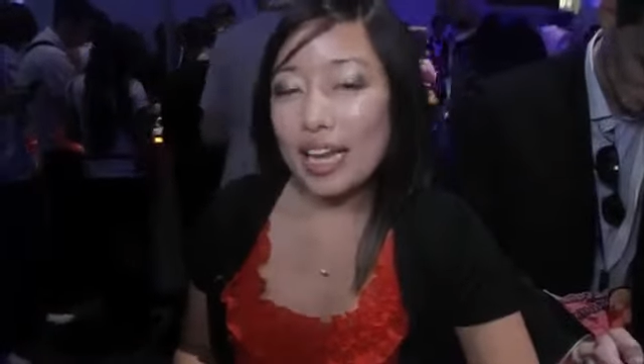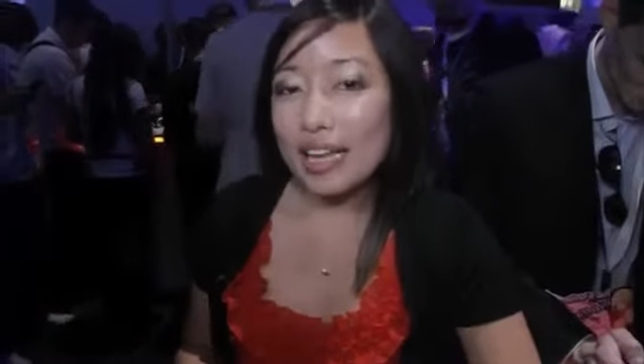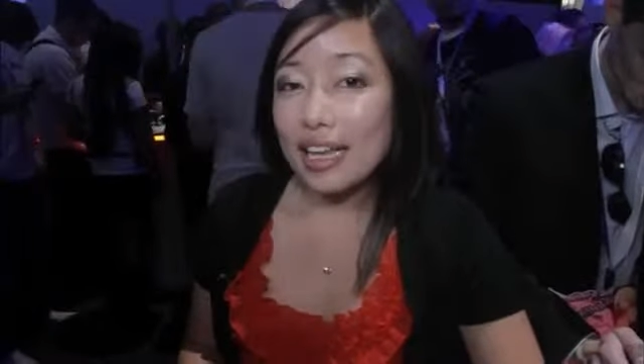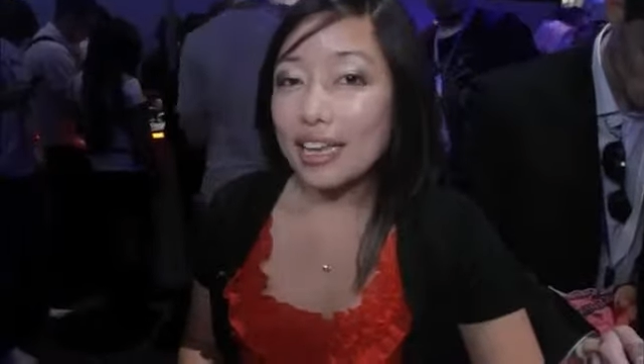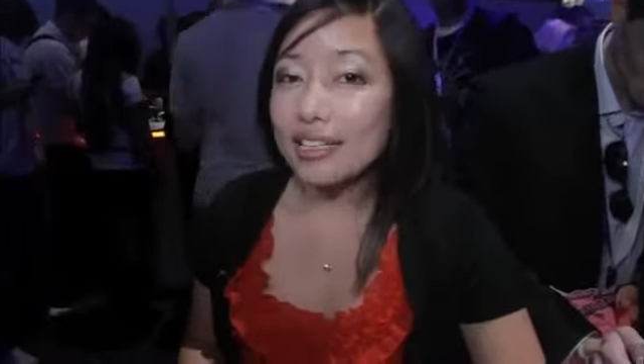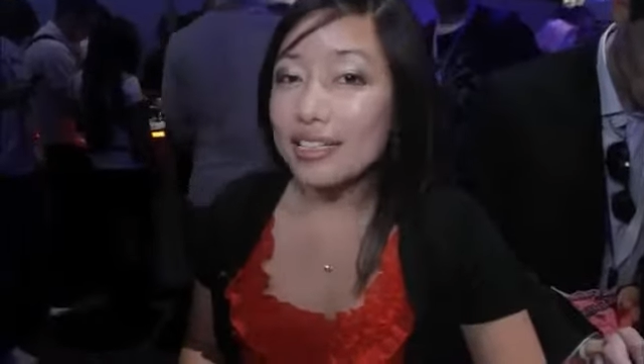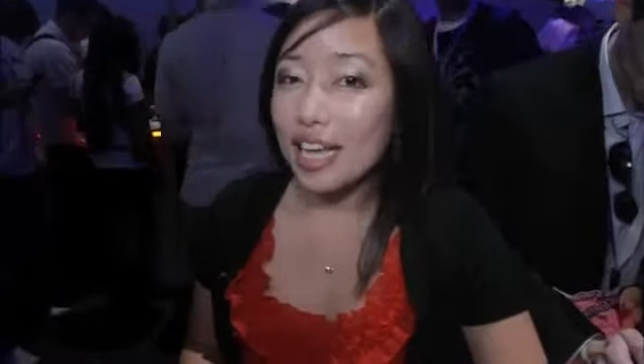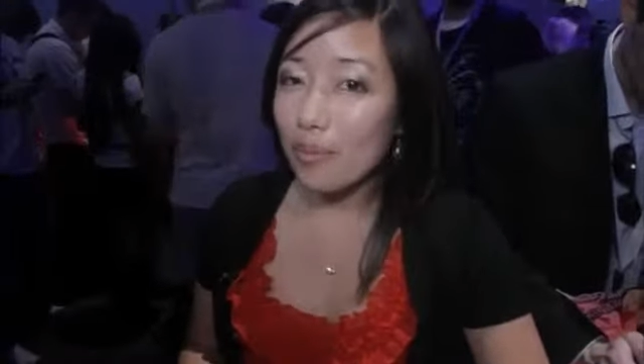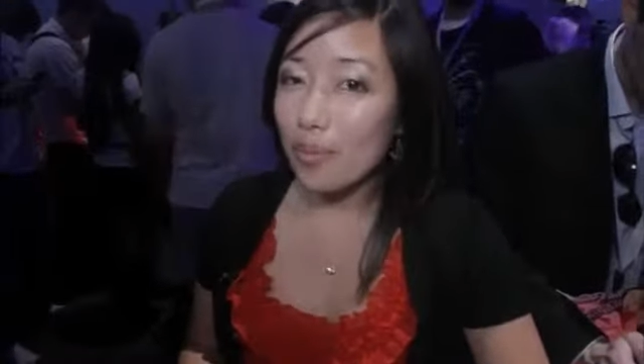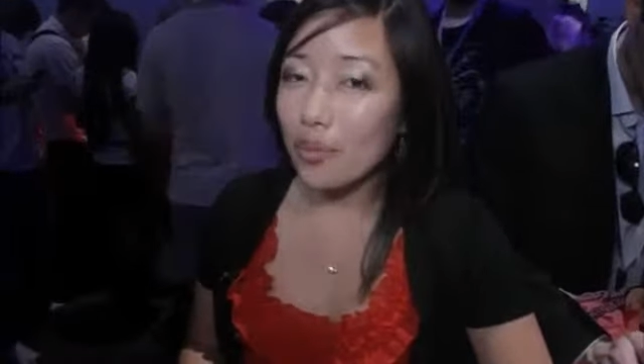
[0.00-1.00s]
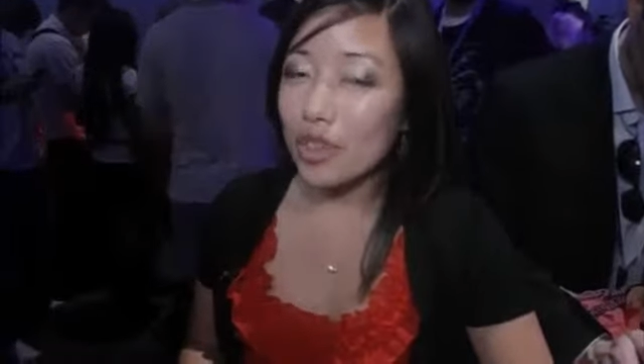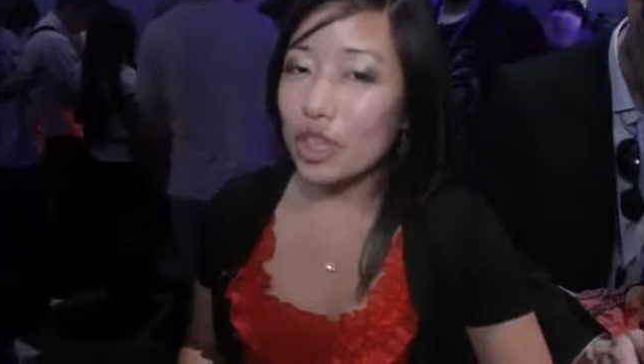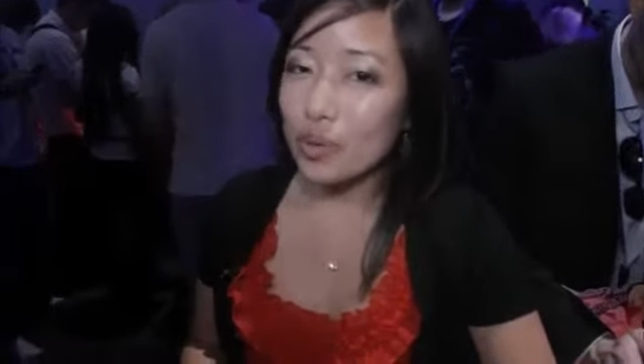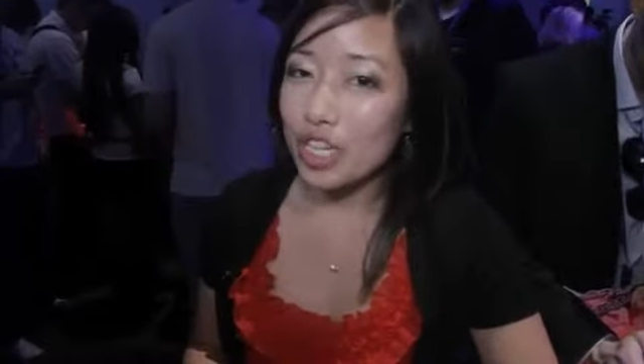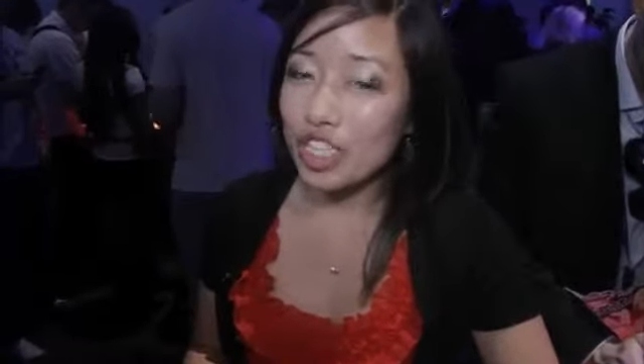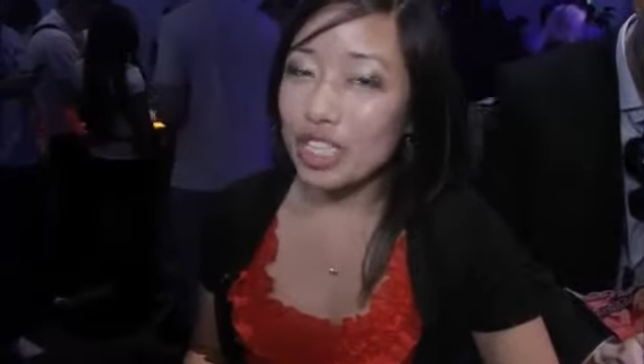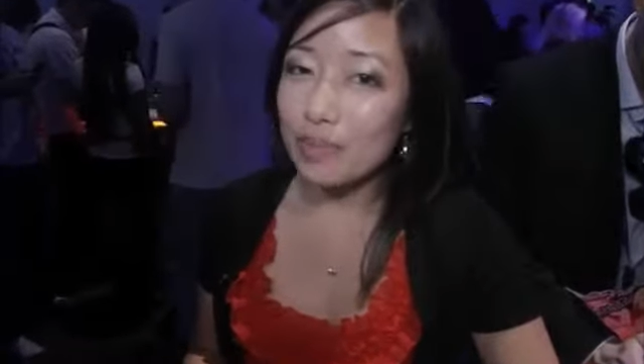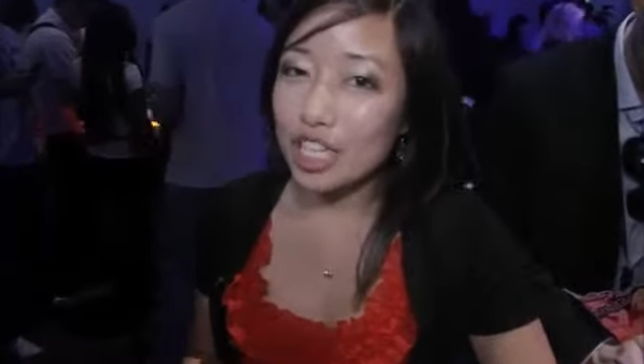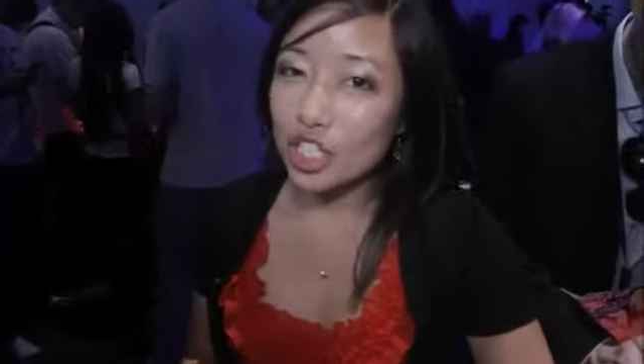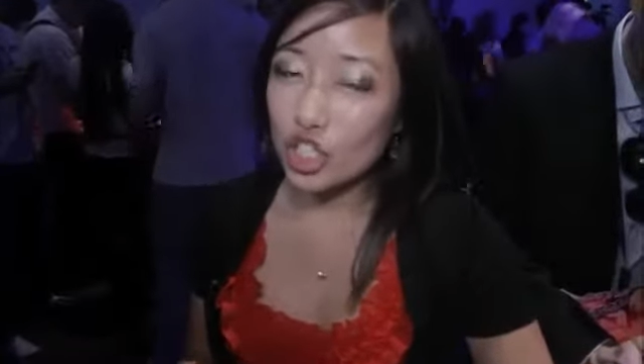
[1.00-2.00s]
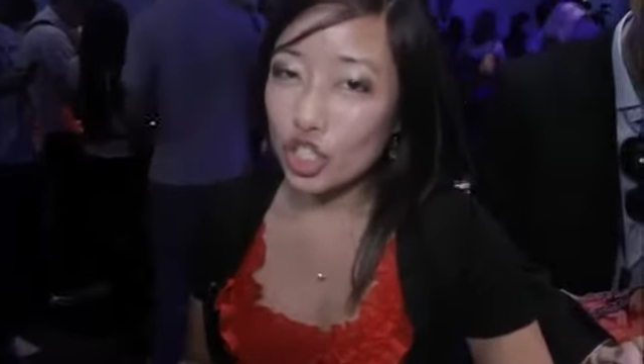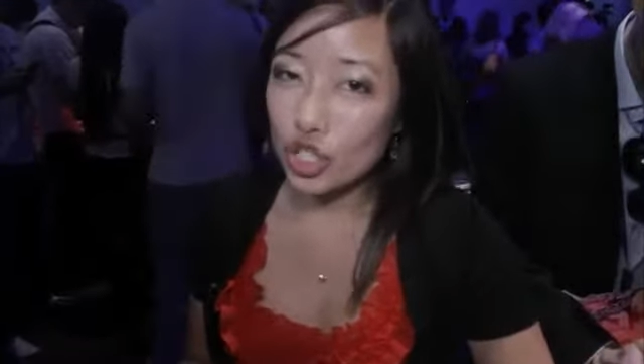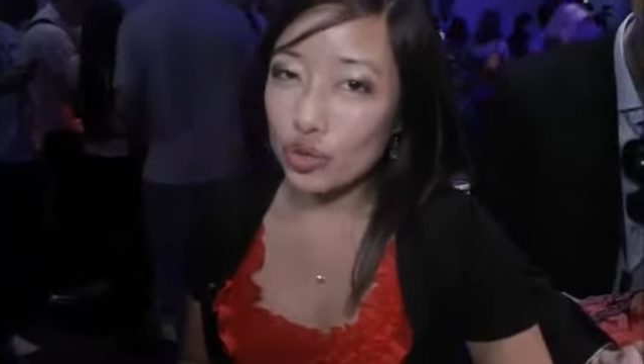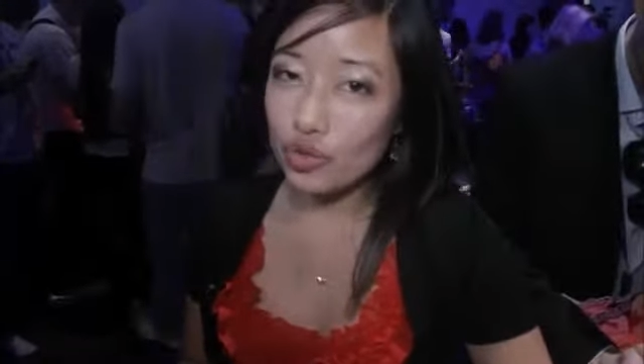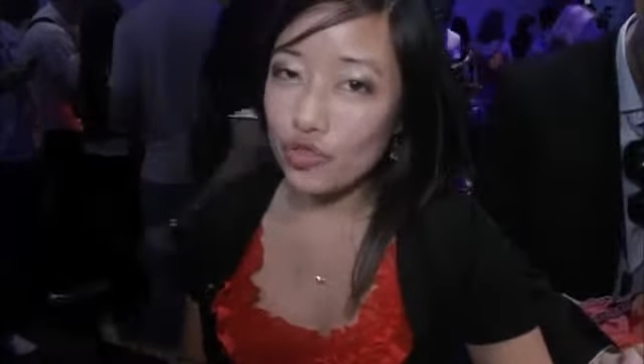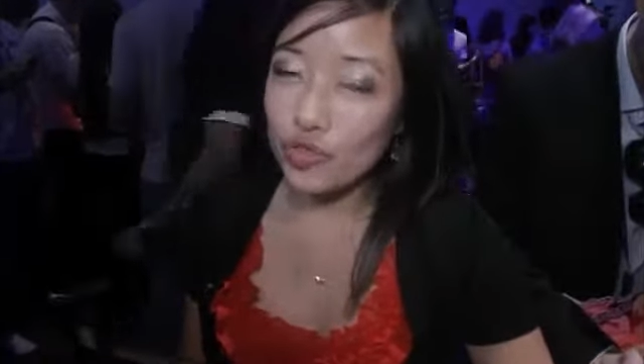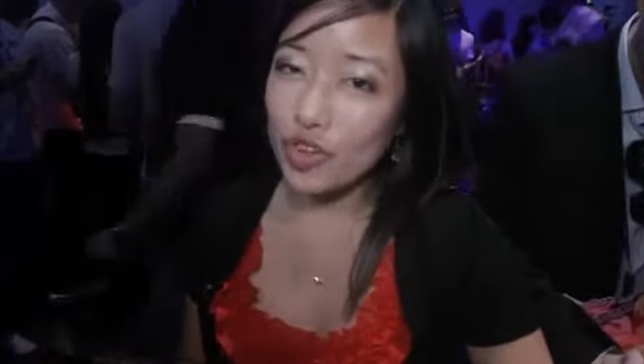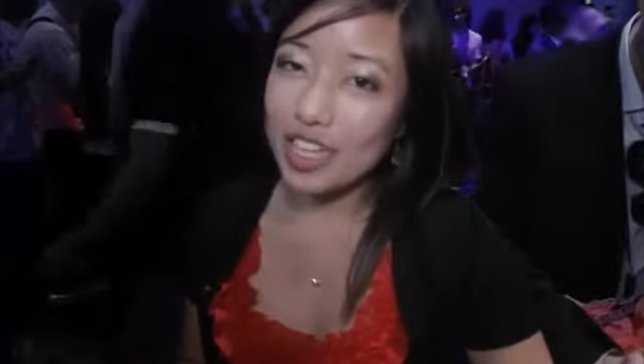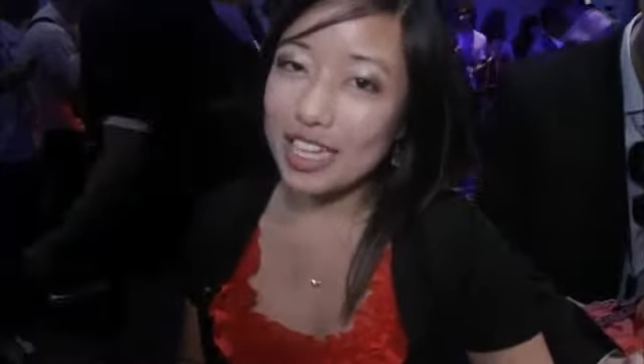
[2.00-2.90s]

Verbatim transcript: We're getting in-depth with Luigi's Mansion 2 for the